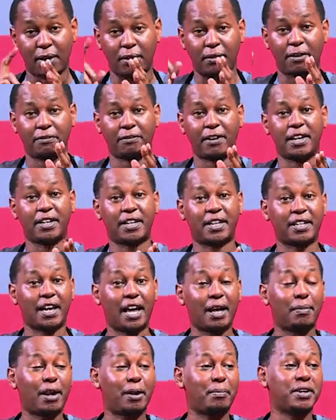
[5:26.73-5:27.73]
We find that the
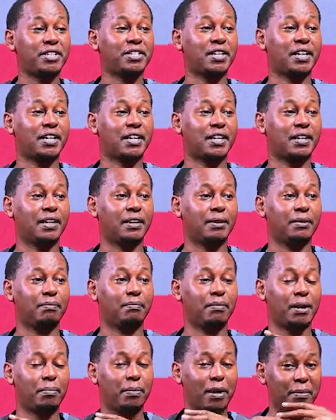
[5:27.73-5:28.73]
high blood
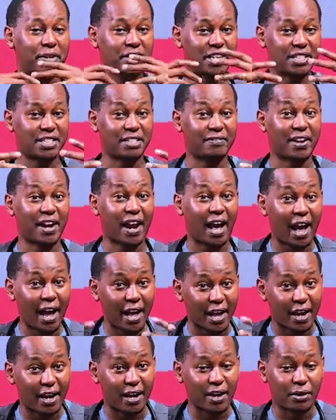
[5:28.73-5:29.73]
pressure is even
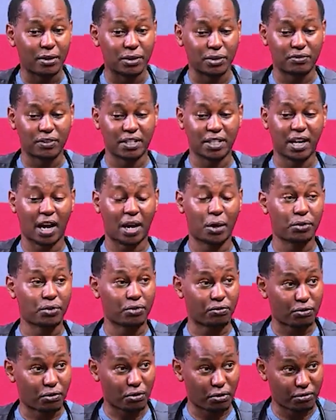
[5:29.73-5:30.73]
higher because of taking a lot
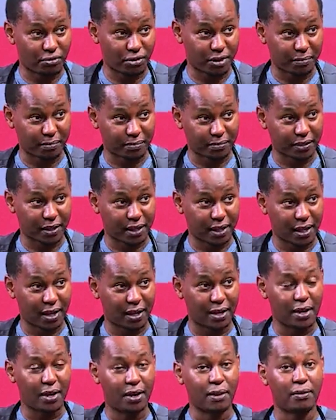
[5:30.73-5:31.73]
of coffee. Yeah?
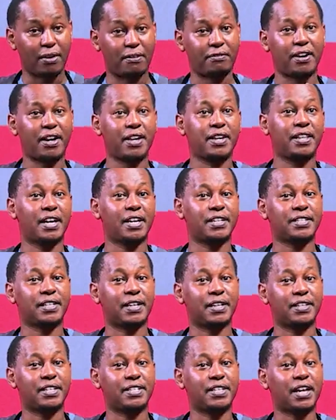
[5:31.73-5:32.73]
We find that
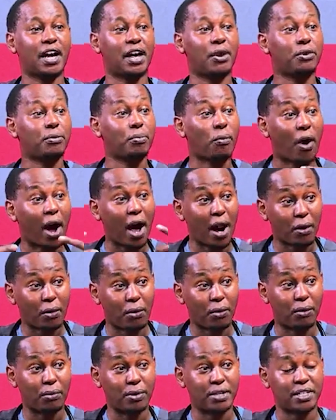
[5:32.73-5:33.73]
they take a lot more
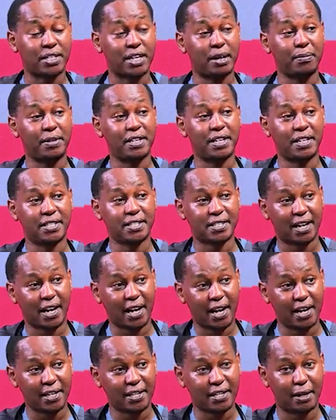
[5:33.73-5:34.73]
alcohol, which damages their
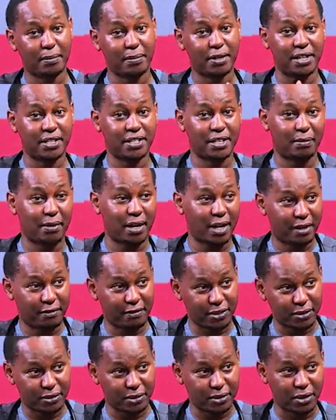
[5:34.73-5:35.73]
heart, damages their blood
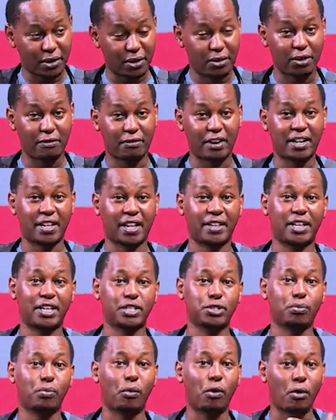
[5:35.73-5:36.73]
vessels. We find that they
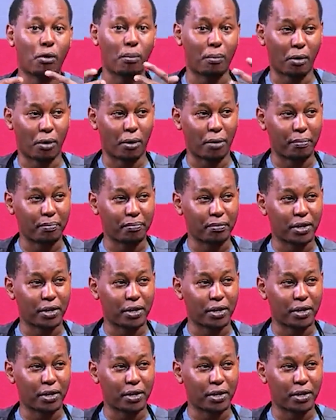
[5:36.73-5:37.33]
smoke more.